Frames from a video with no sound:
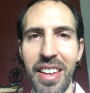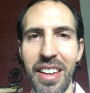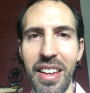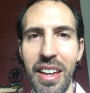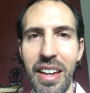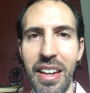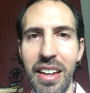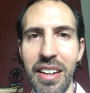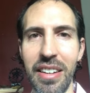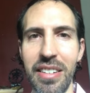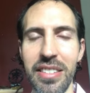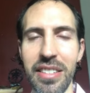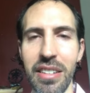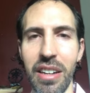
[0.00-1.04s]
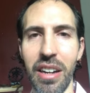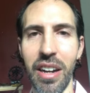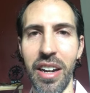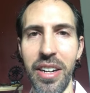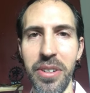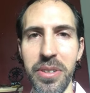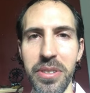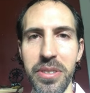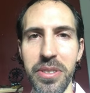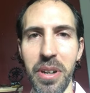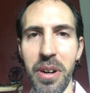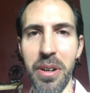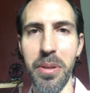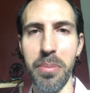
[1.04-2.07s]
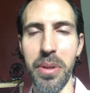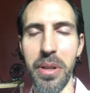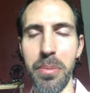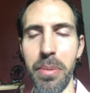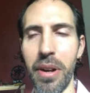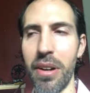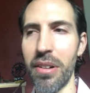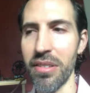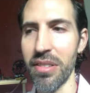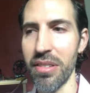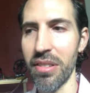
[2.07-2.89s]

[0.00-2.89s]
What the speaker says: and I could talk a bit about